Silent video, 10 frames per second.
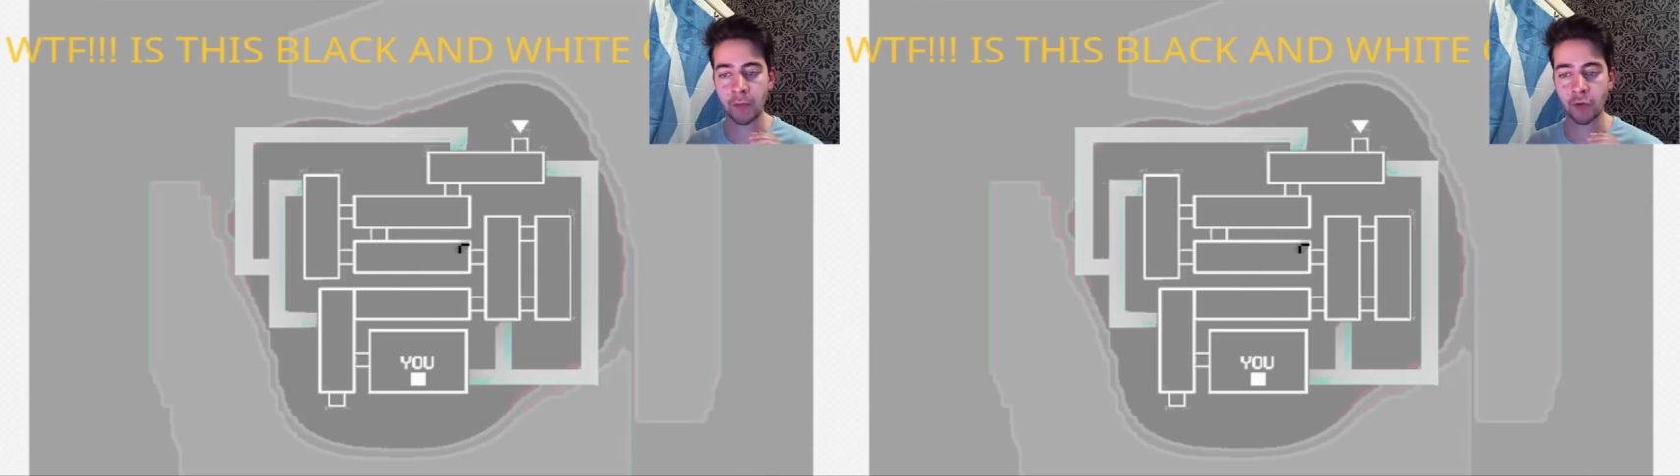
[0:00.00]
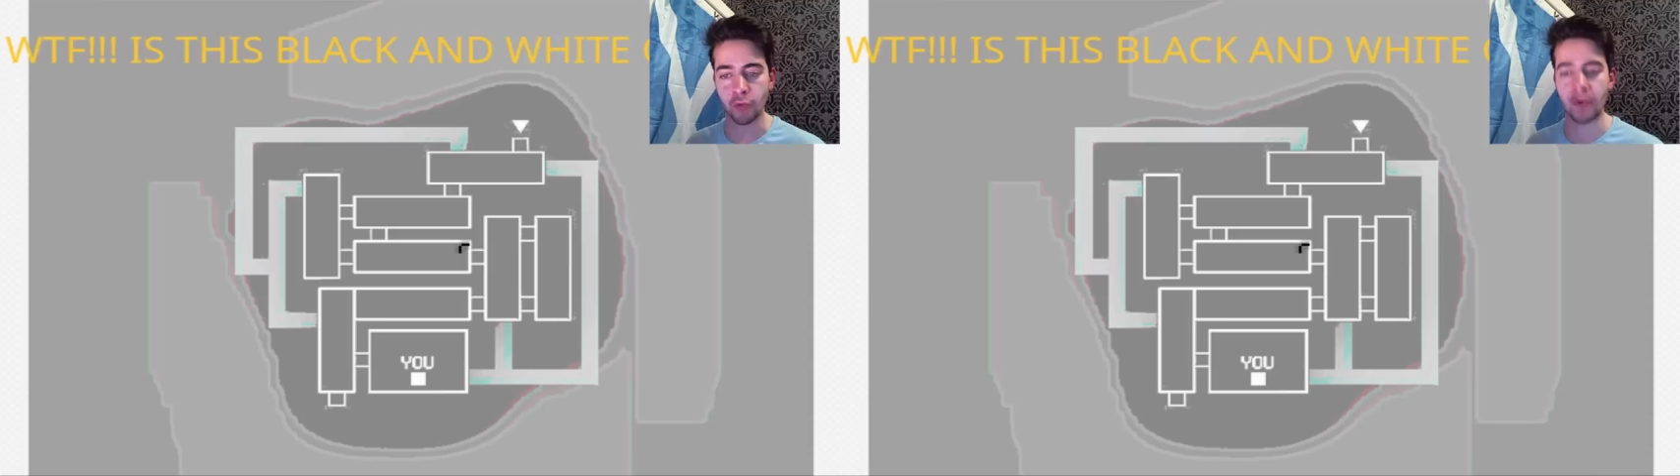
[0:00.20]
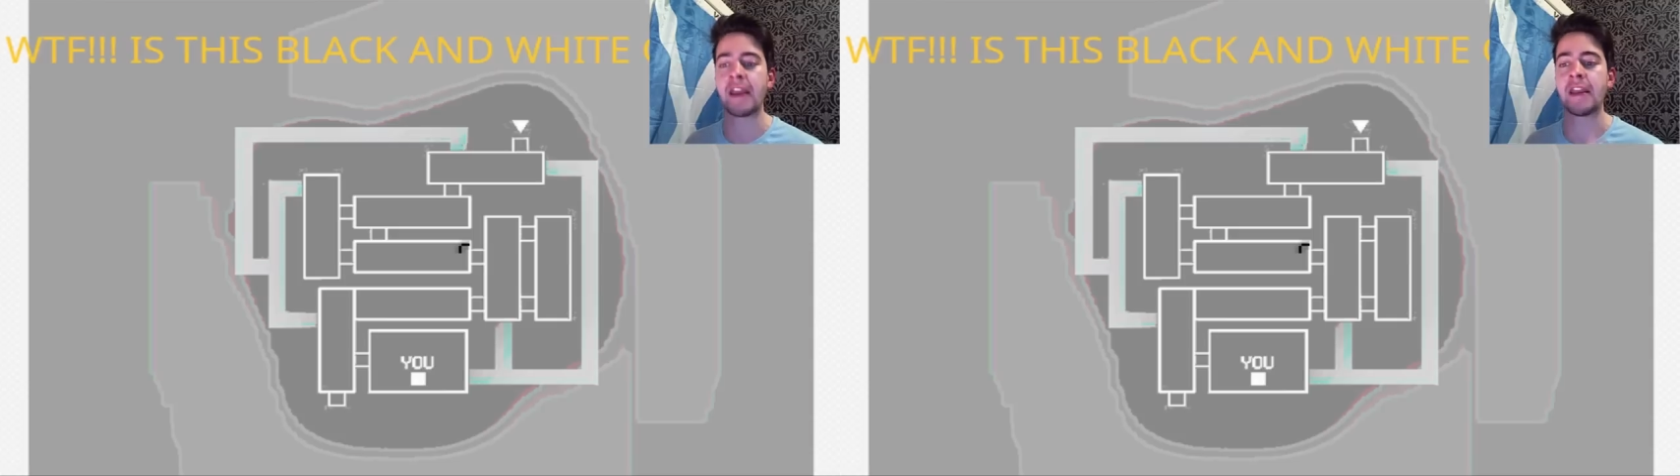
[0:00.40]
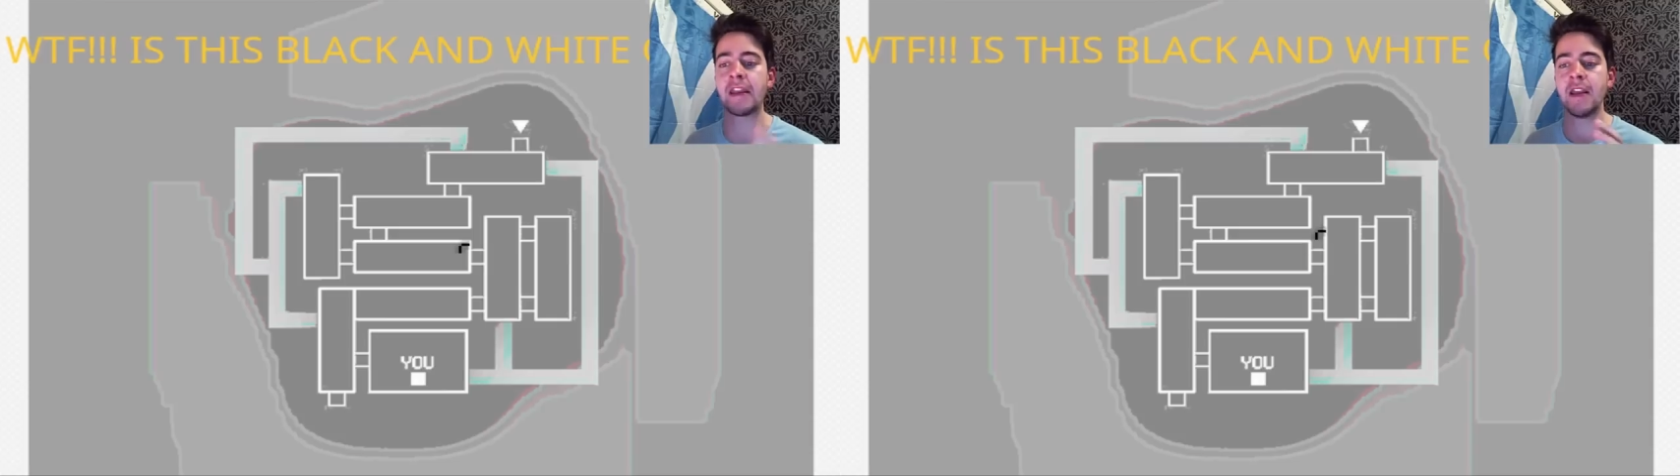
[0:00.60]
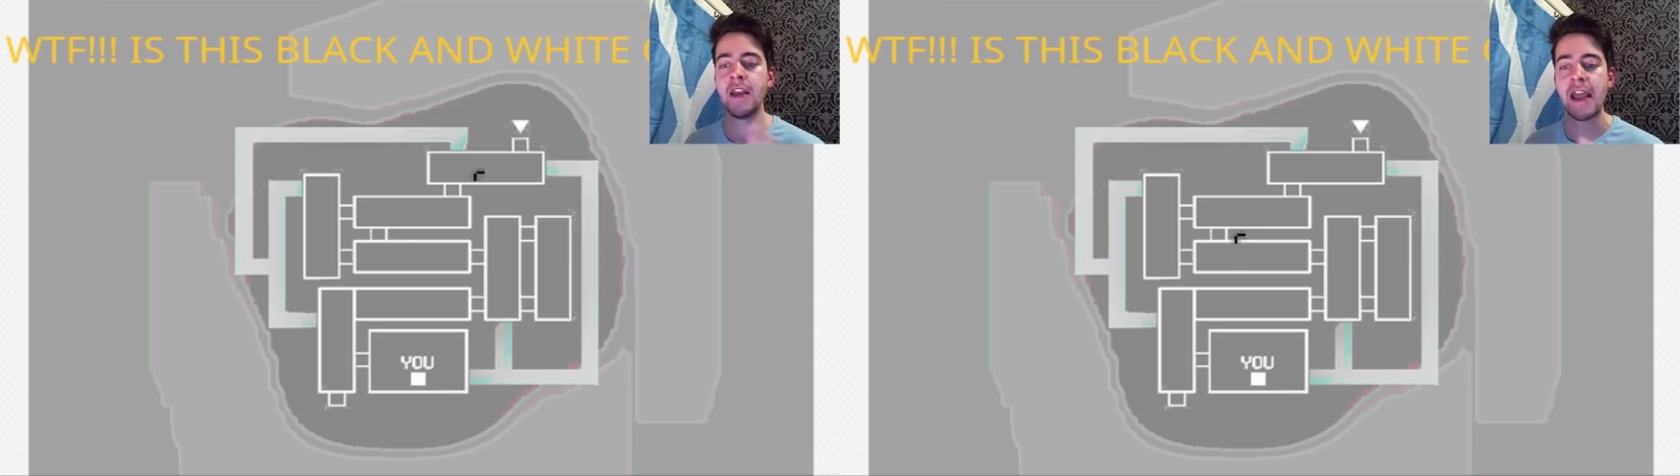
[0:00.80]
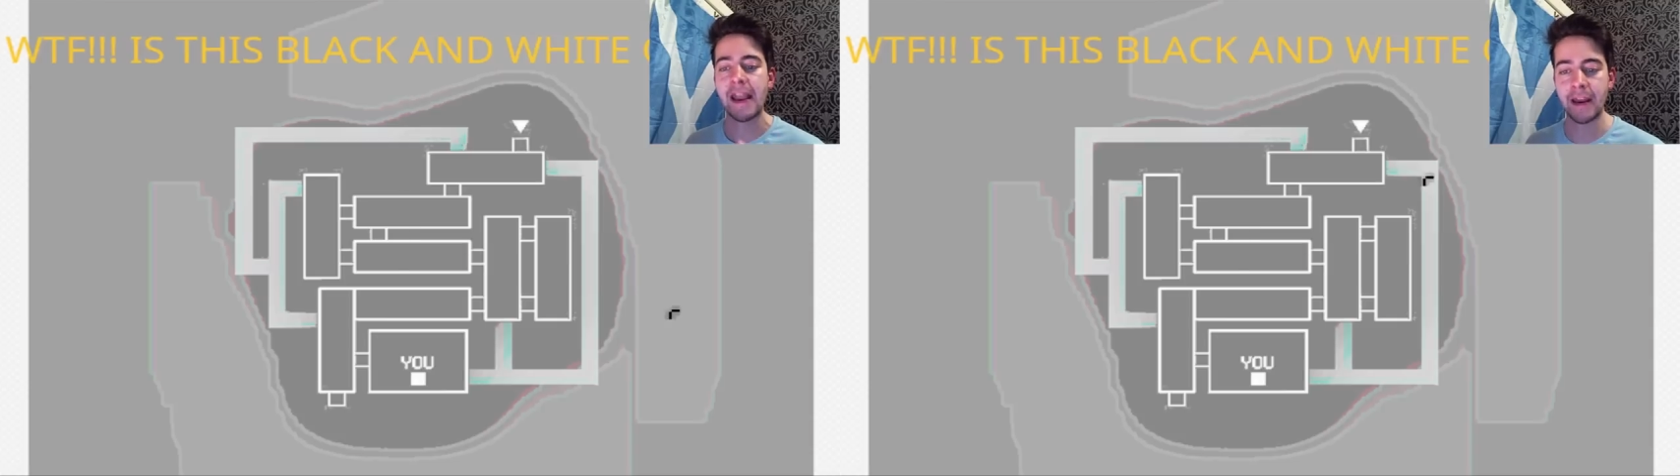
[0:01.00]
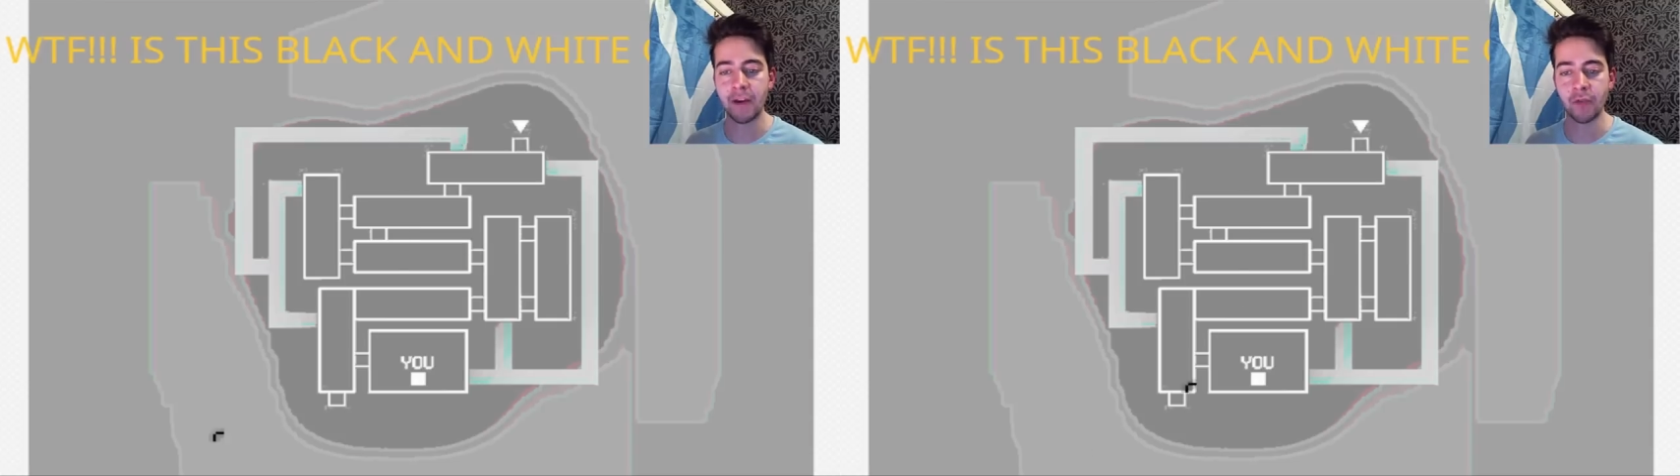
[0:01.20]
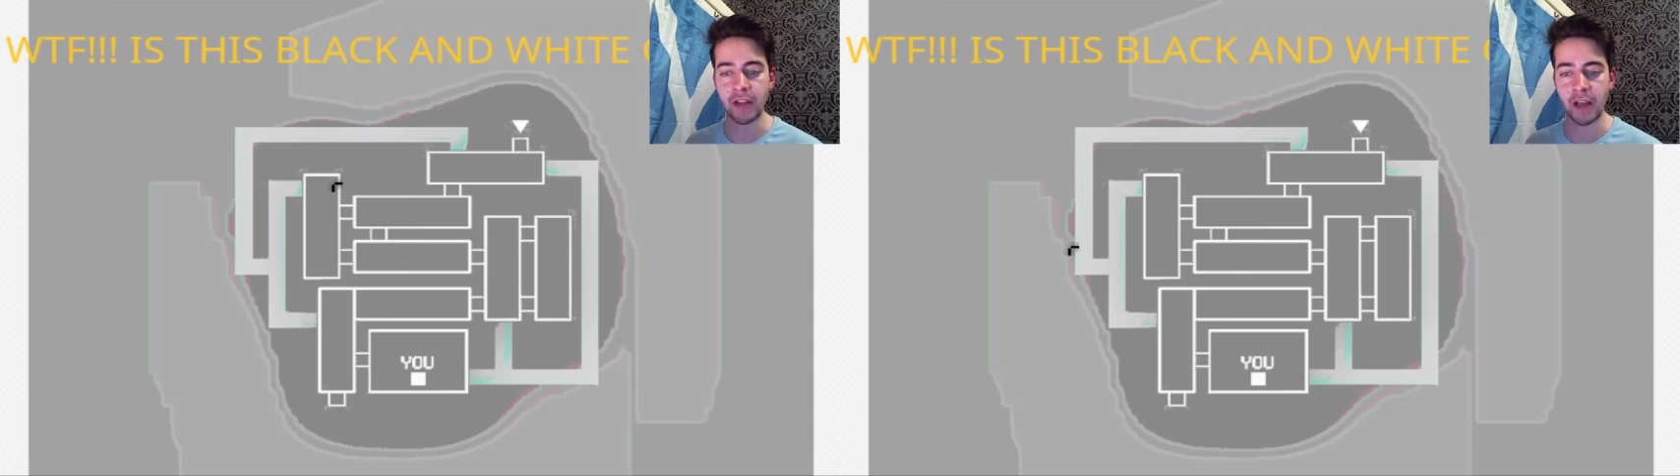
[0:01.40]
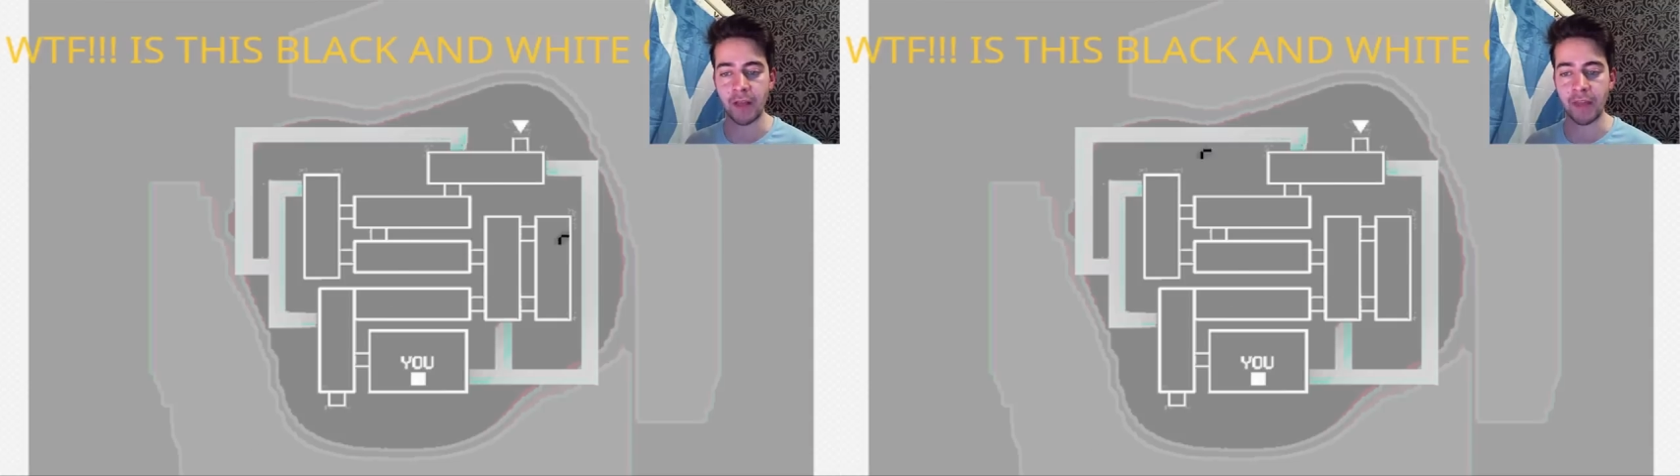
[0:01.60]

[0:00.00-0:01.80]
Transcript: grey area